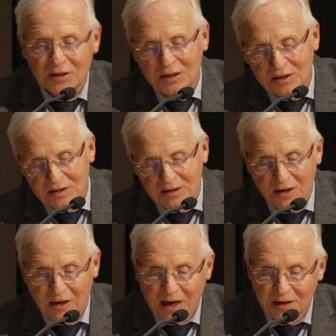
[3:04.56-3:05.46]
citizens
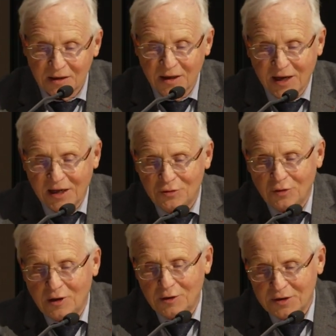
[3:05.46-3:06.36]
alike, and to
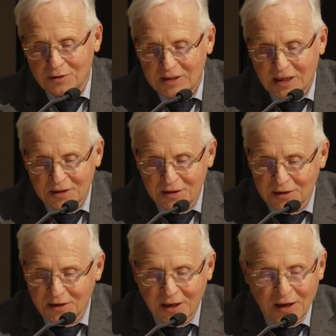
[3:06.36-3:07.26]
alert
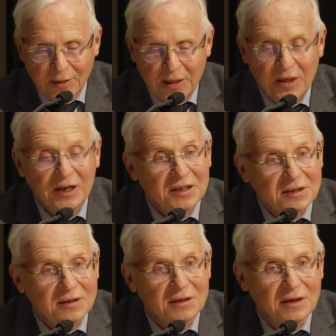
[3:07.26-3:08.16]
society that there
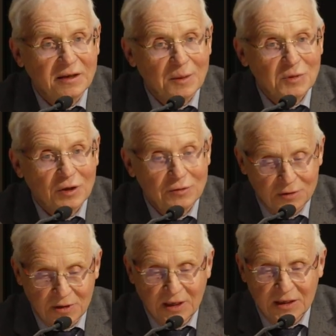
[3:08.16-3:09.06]
is an
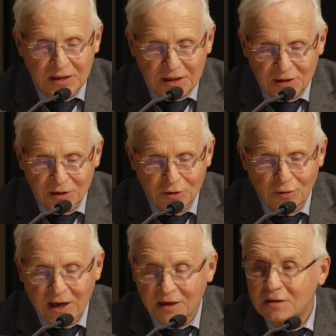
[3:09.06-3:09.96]
absolute need
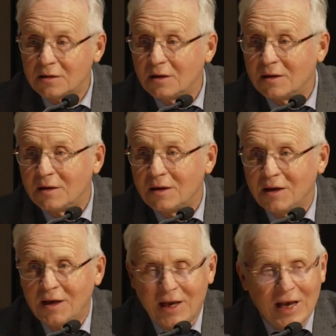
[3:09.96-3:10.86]
to act.
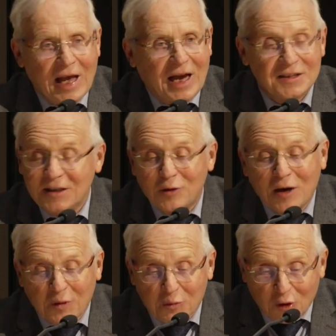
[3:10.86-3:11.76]
I think you
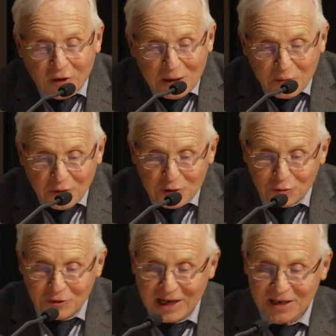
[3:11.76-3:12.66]
have the program of the
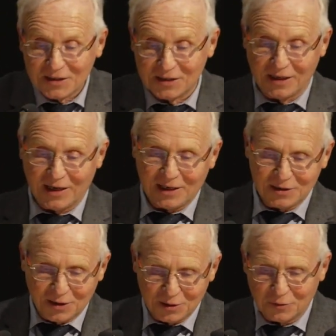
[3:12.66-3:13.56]
two days,
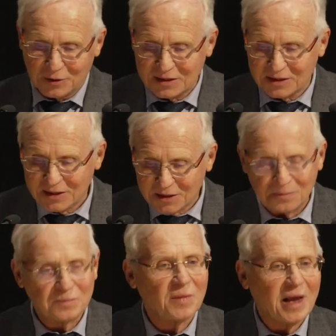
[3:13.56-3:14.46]
and you will see
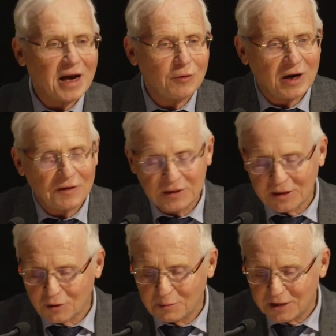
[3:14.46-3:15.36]
how
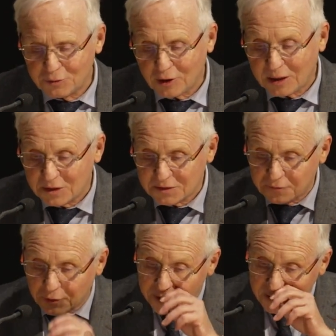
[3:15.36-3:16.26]
Avenir Commun Durable is
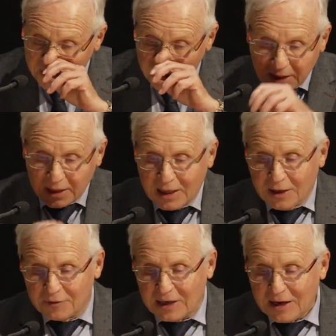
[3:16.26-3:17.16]
working.
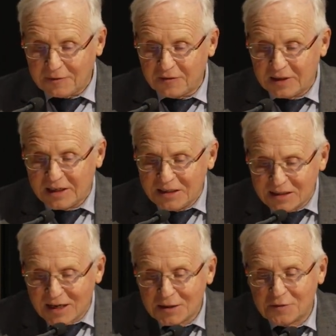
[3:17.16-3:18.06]
We'll have
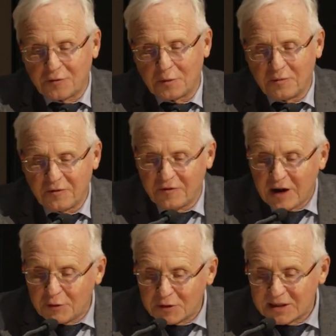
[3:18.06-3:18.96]
insights from
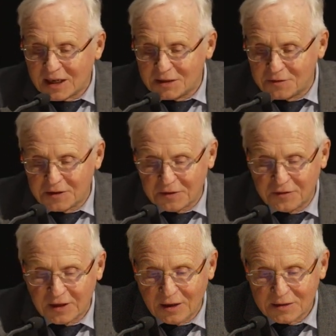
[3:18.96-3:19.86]
various scientific
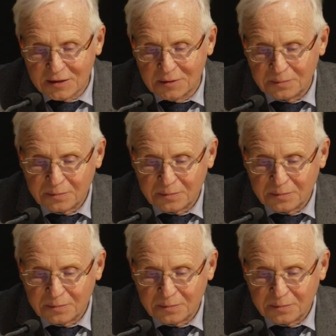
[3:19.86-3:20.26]
fields,